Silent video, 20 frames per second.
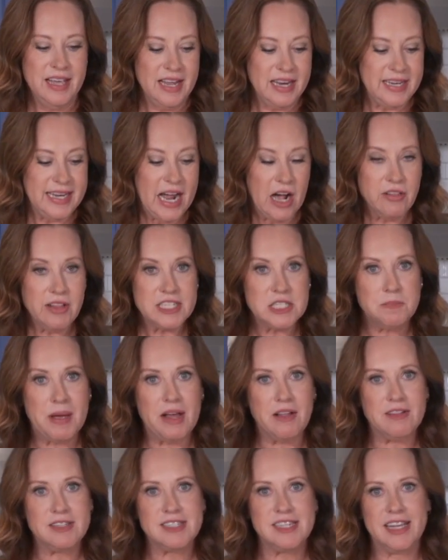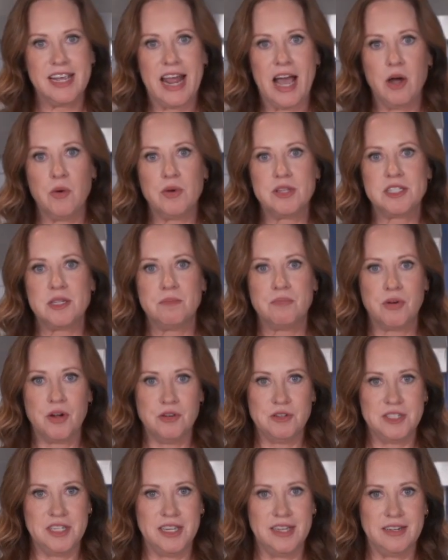Now let's balance it out with some
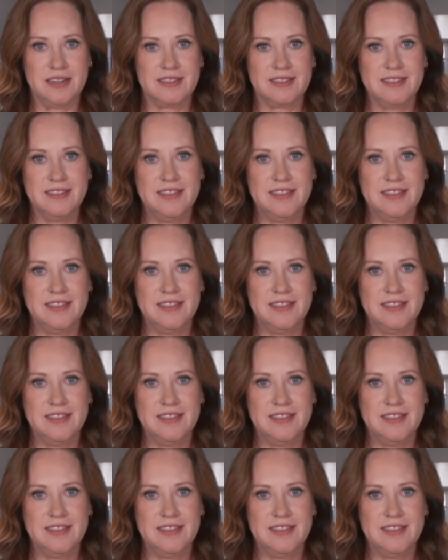protein.